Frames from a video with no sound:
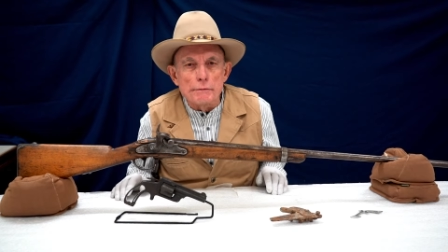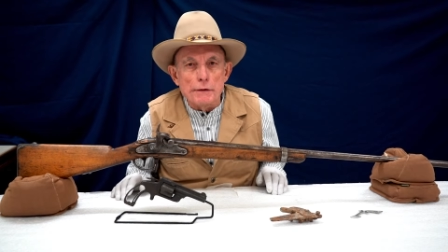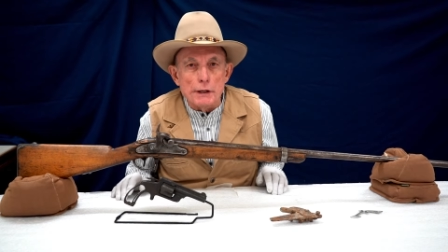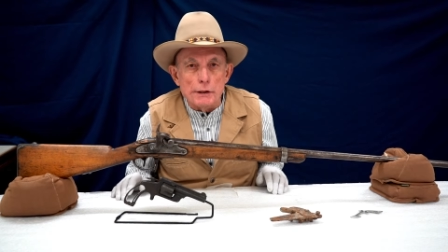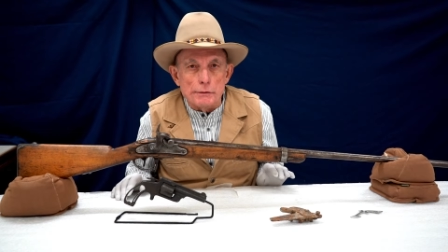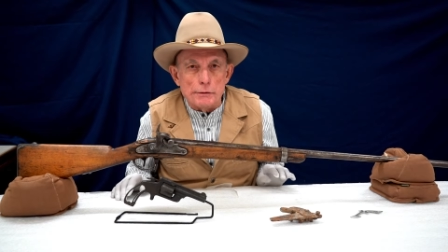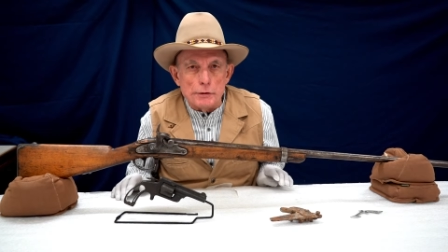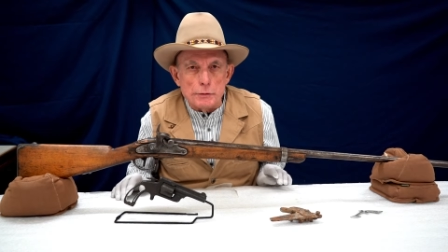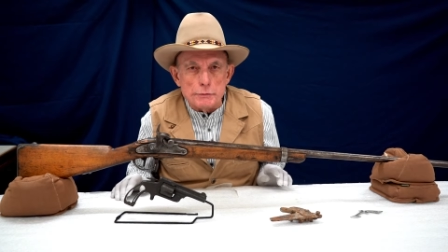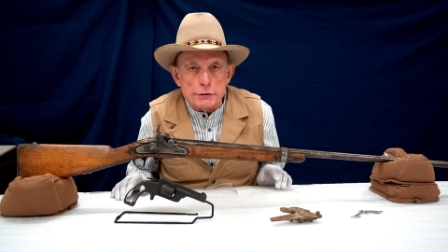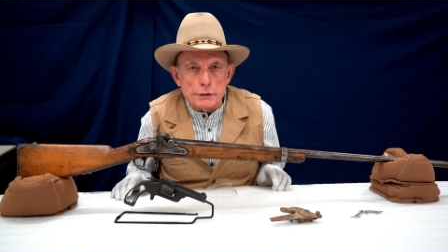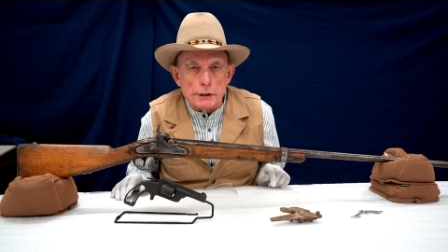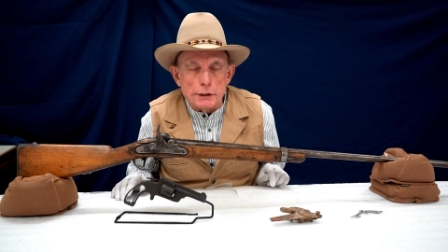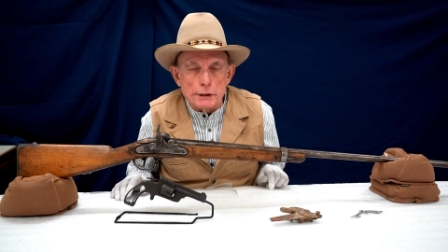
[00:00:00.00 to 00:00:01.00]
the
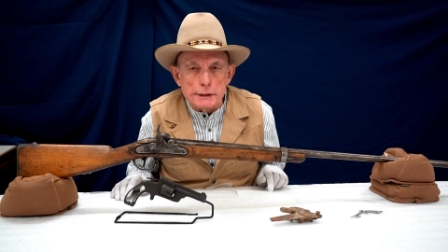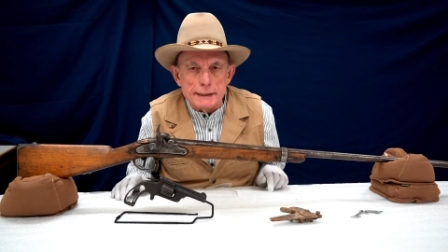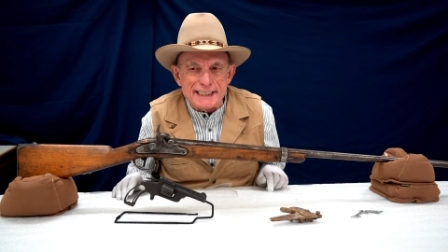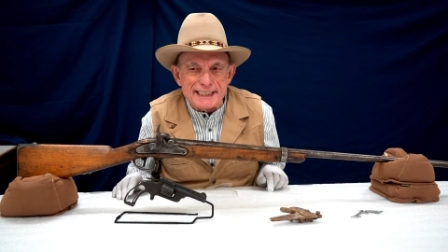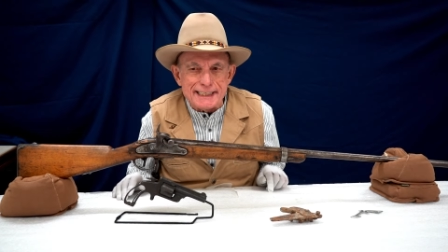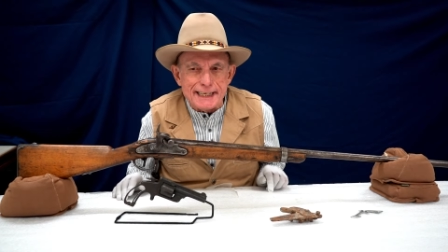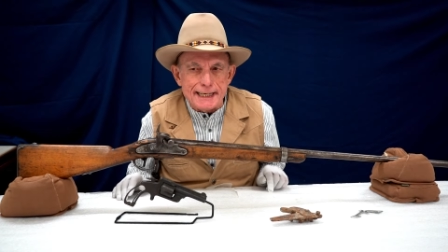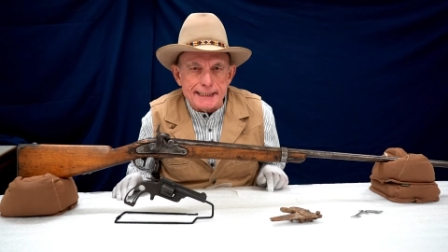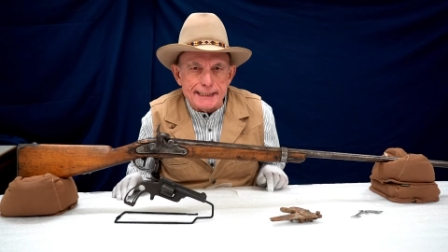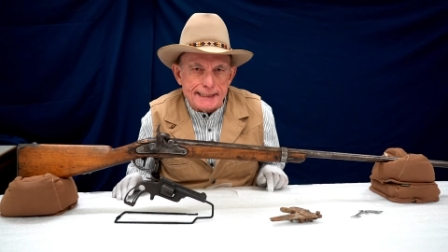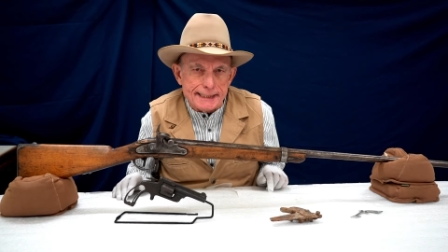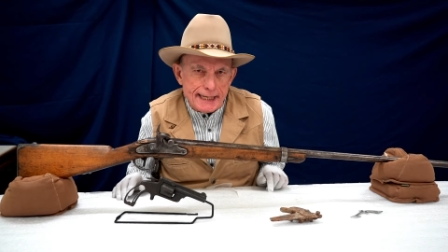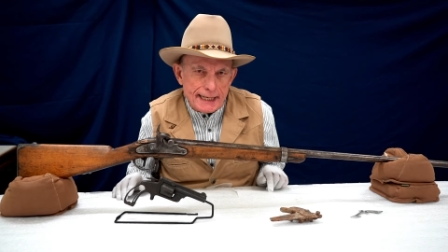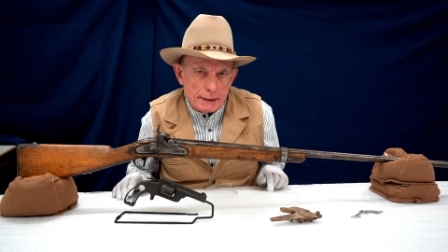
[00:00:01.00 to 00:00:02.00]
firearms are in
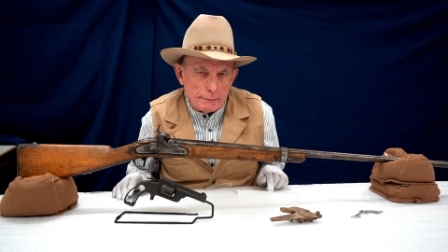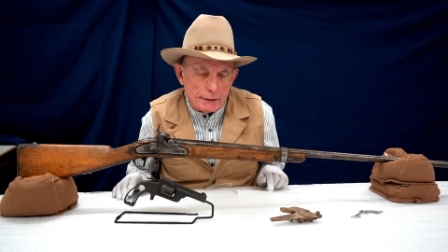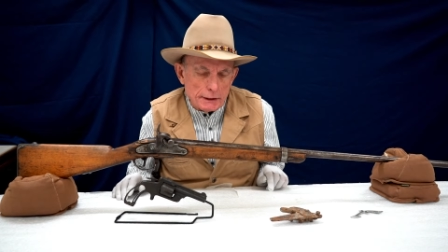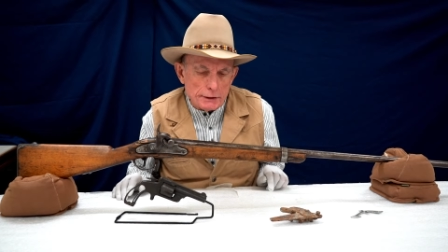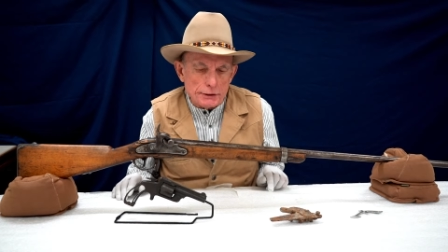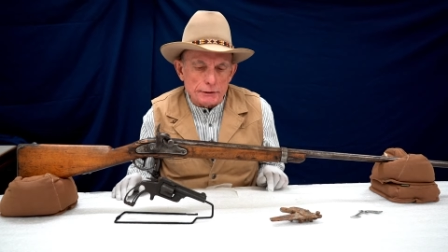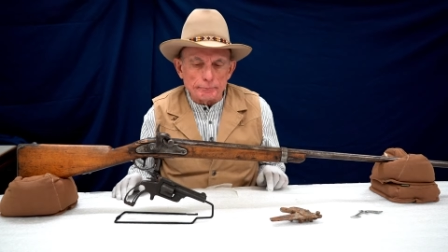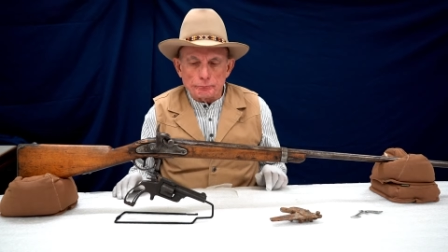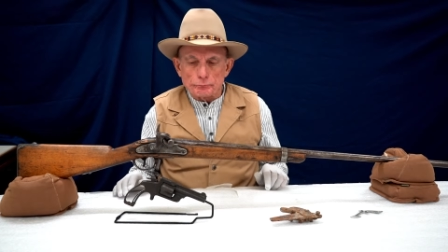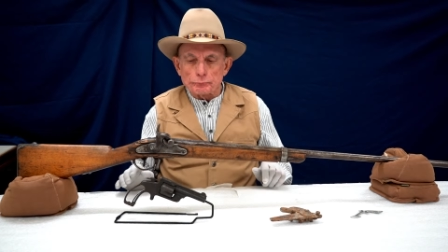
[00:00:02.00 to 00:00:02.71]
that database.